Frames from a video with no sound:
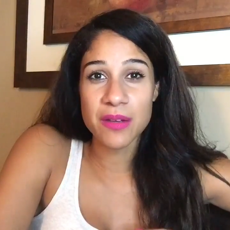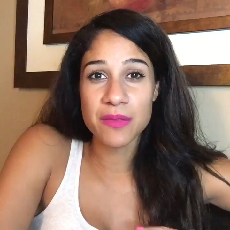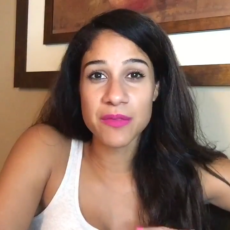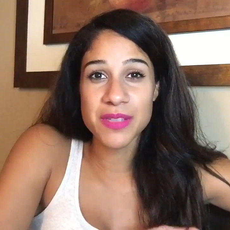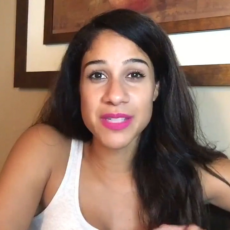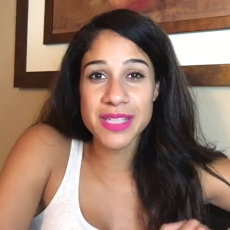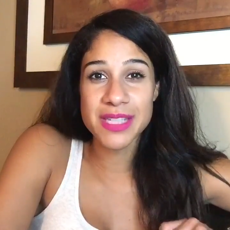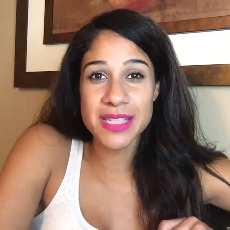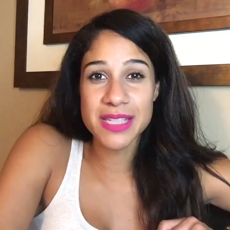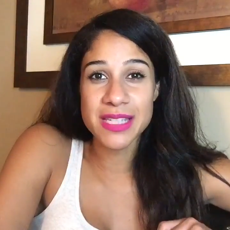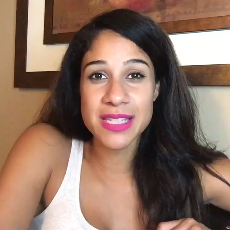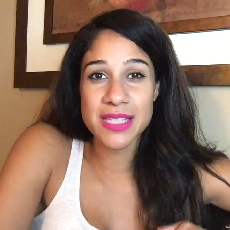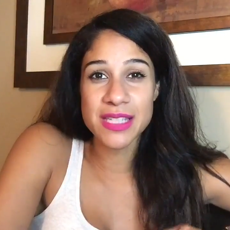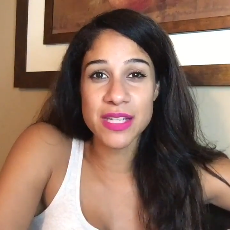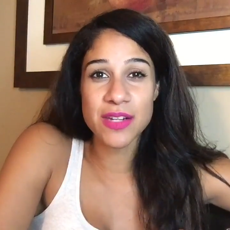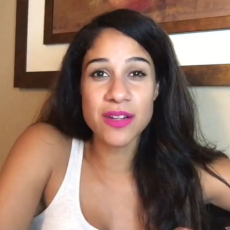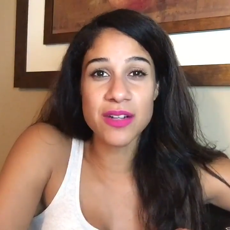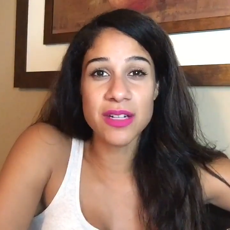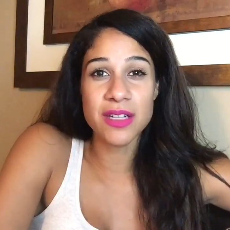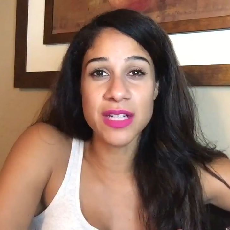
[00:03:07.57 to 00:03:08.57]

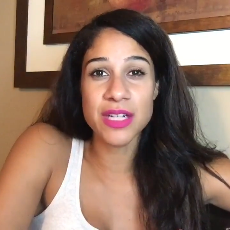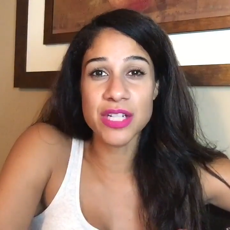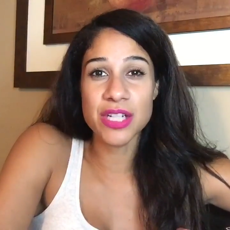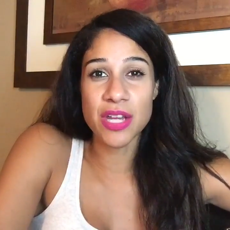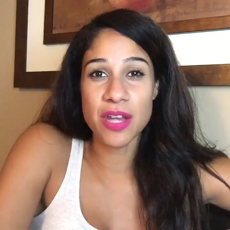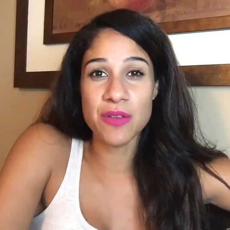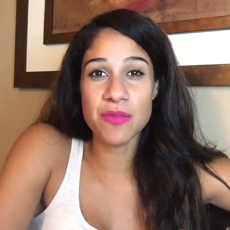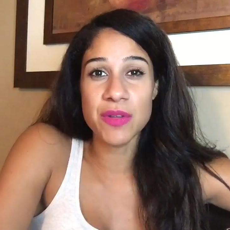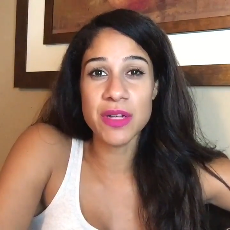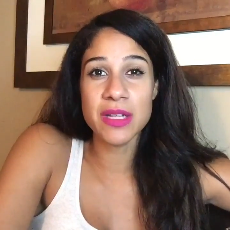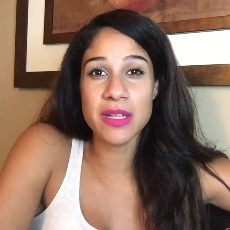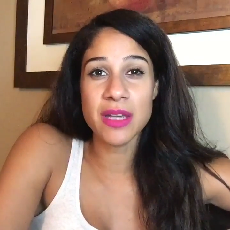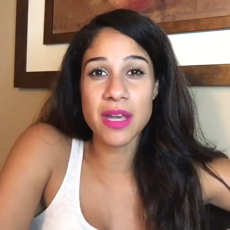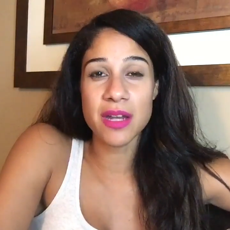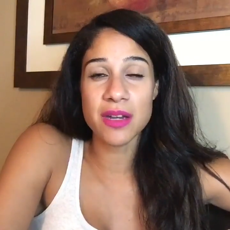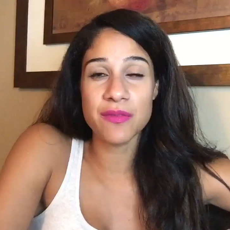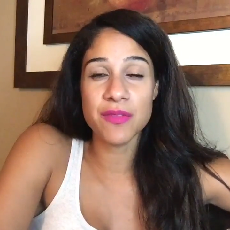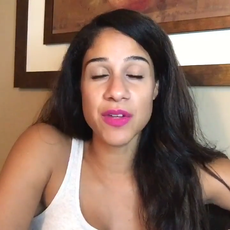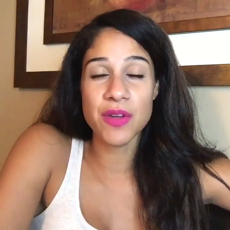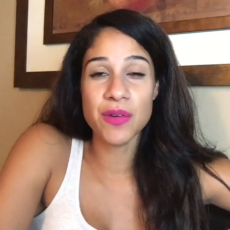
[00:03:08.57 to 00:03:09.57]
sincerely, genuinely
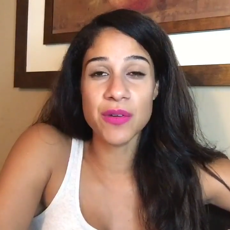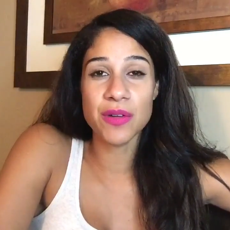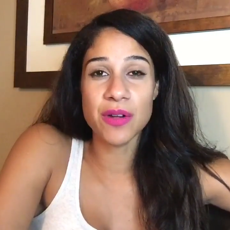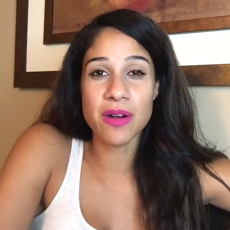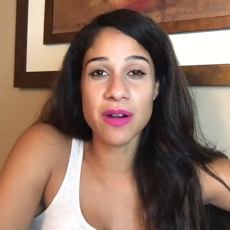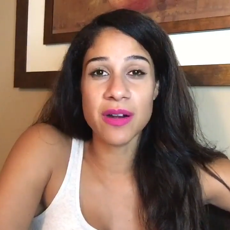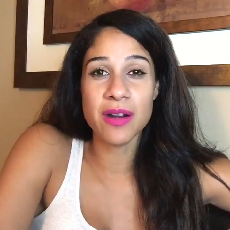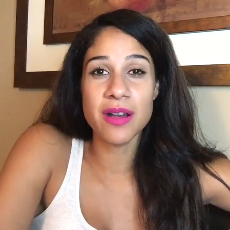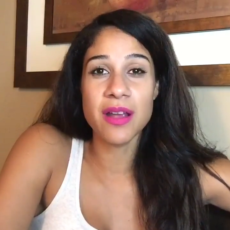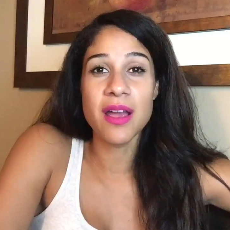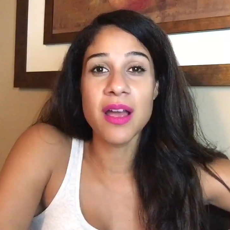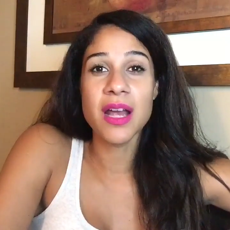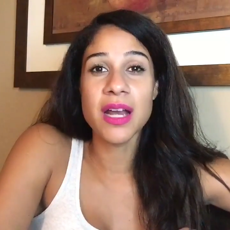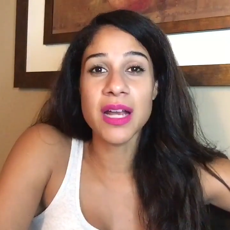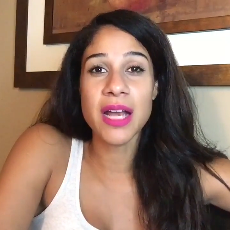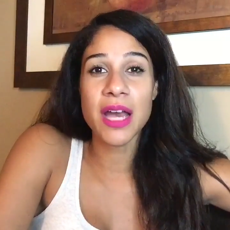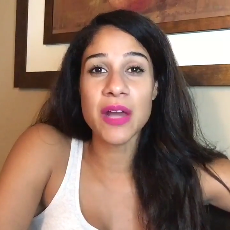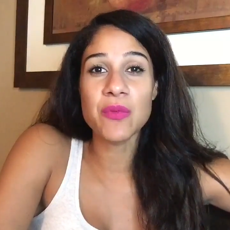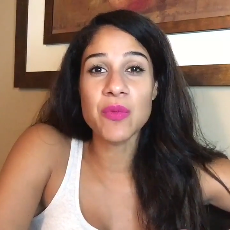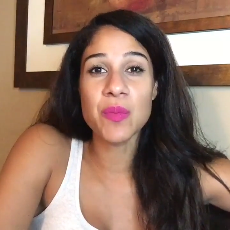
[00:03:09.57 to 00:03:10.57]
out of your own heart,
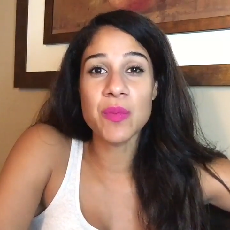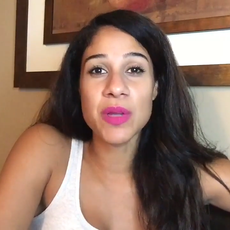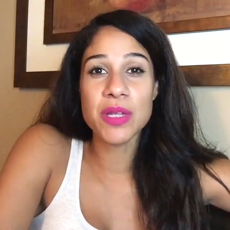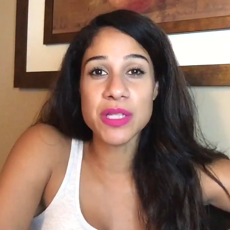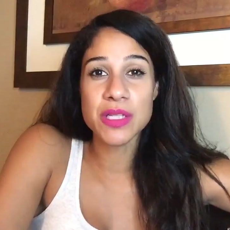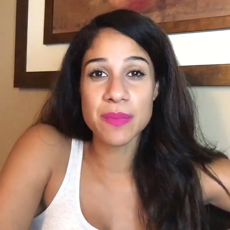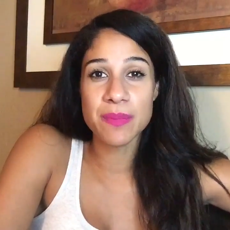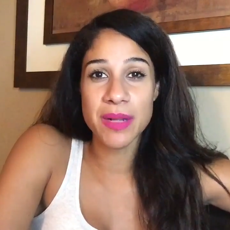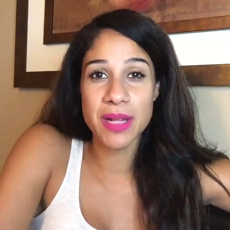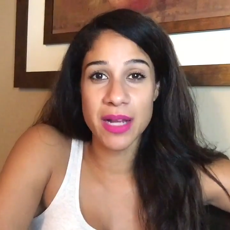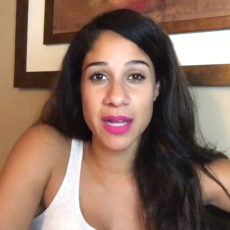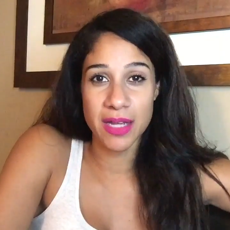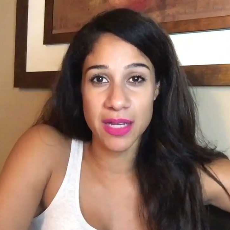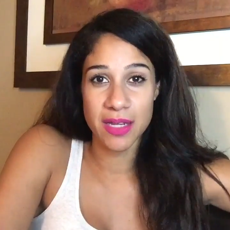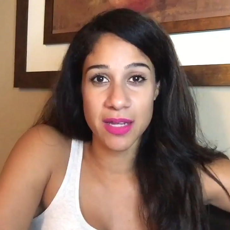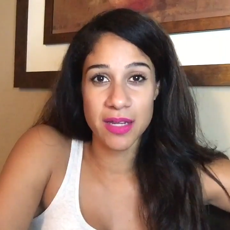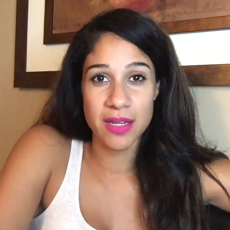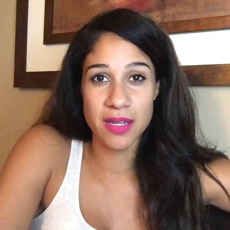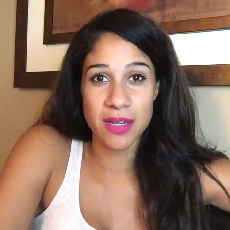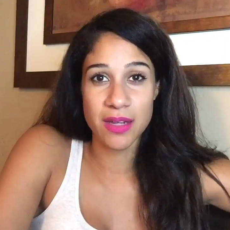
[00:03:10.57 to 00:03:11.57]
God will multiply
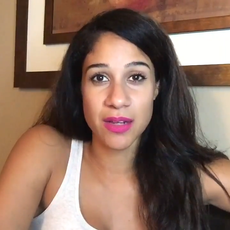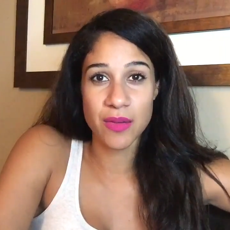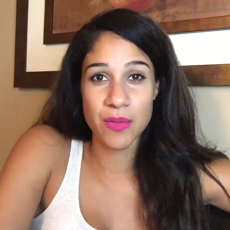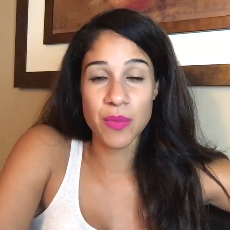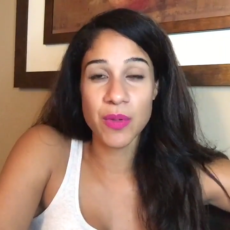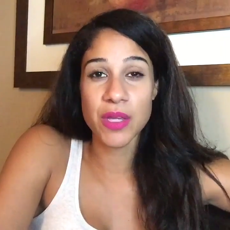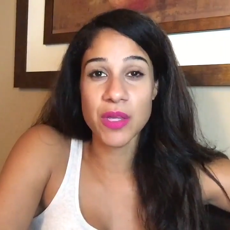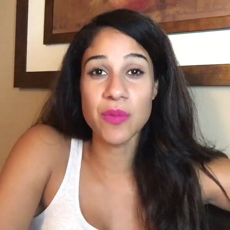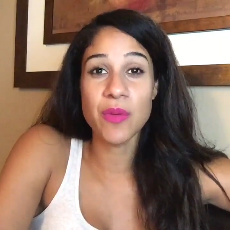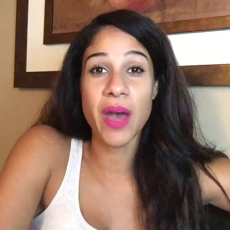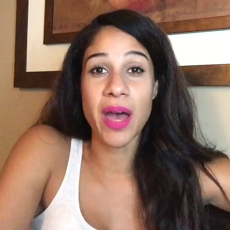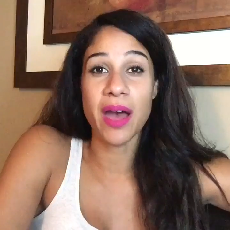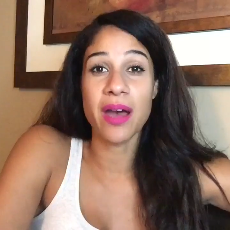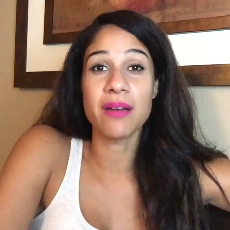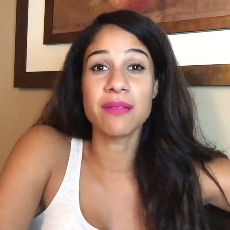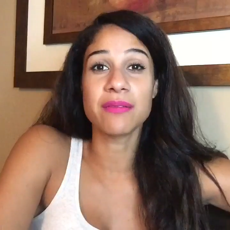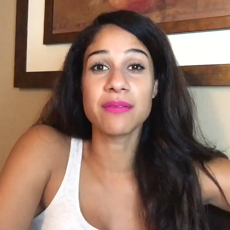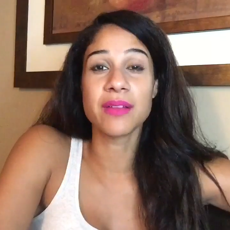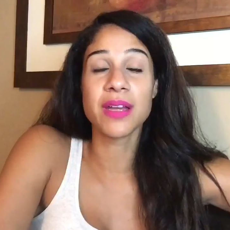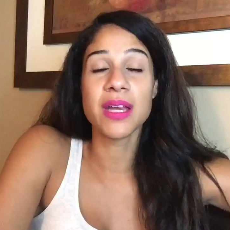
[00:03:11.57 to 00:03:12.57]
what you
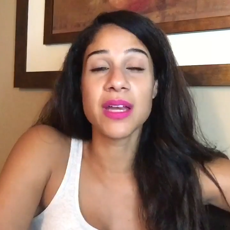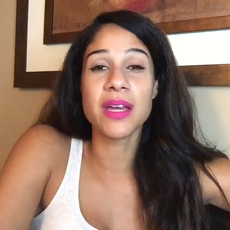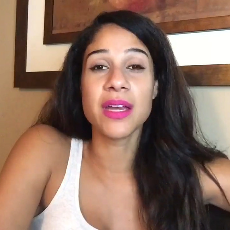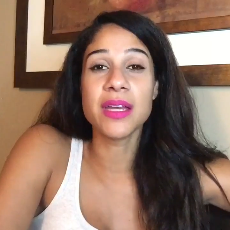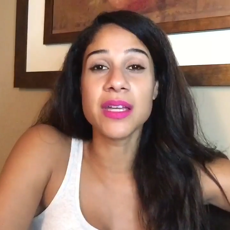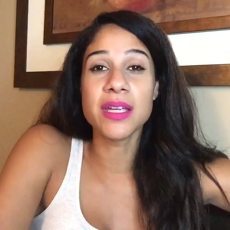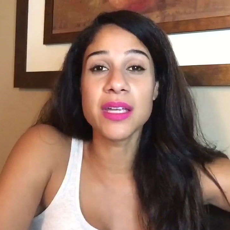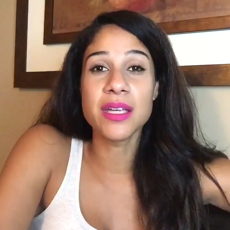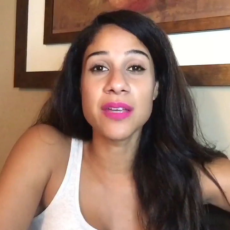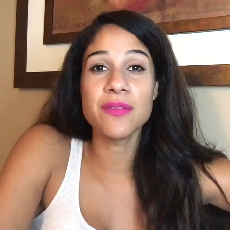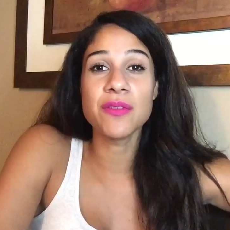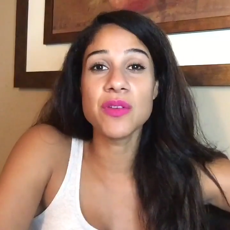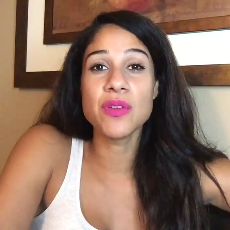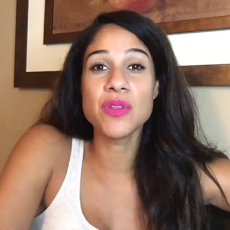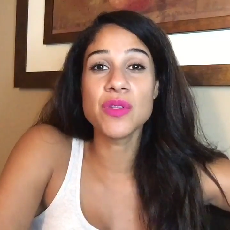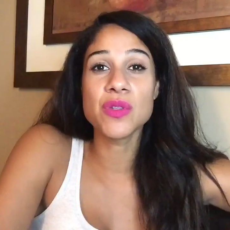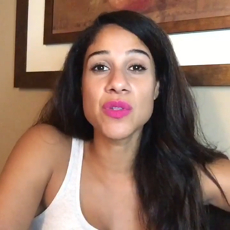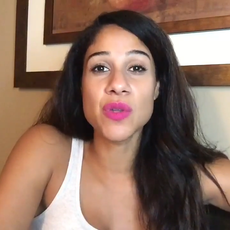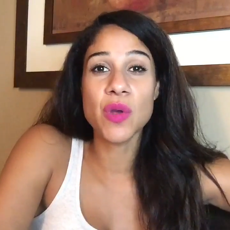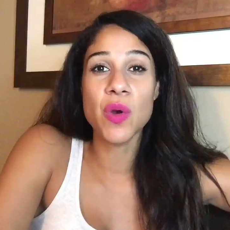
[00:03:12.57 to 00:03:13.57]
have and give you
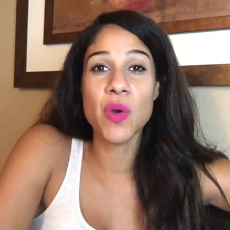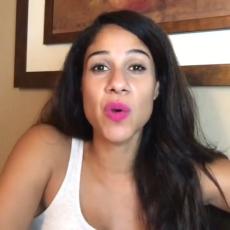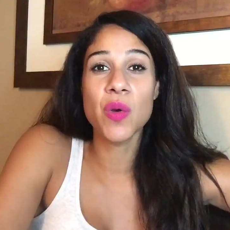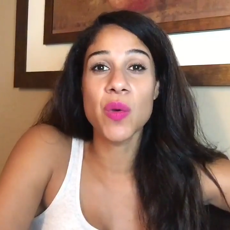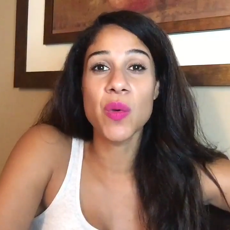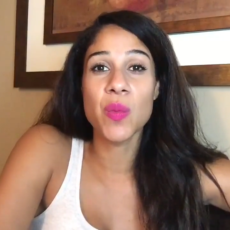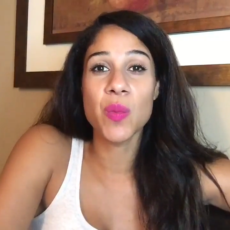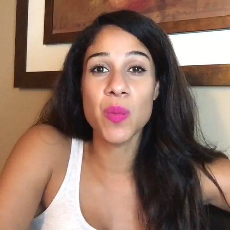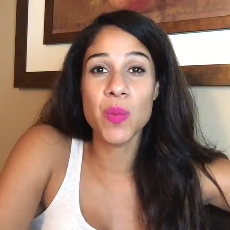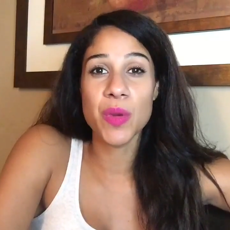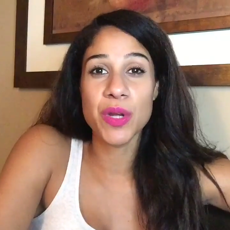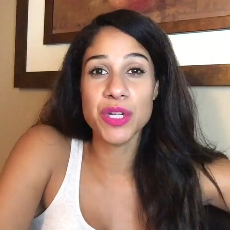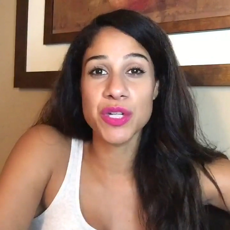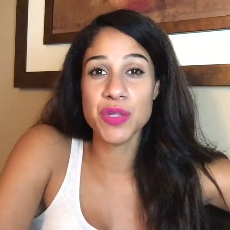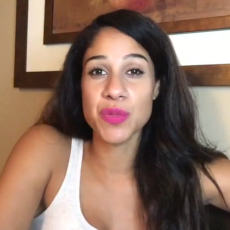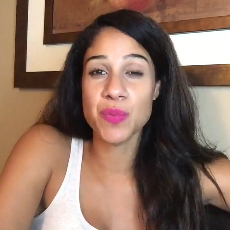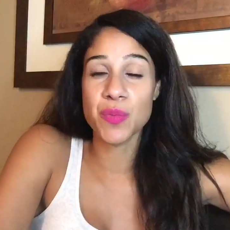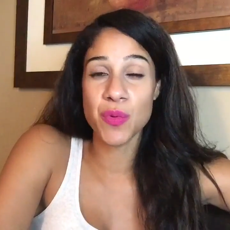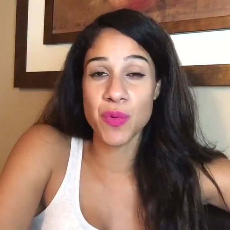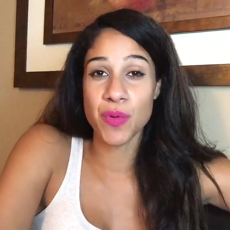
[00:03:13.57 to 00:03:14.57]
so
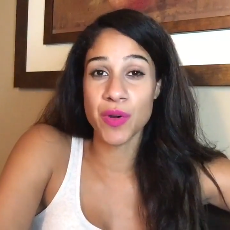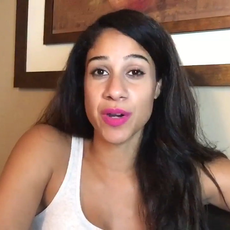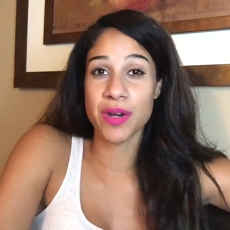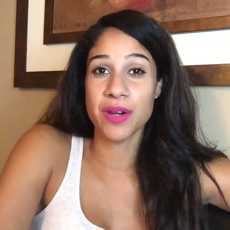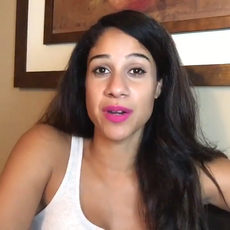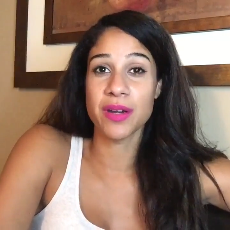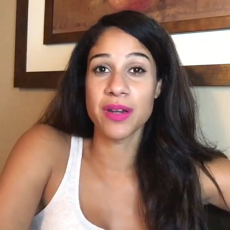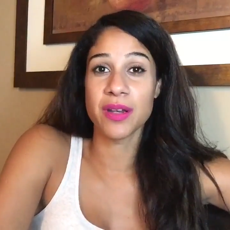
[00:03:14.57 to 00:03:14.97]
much more.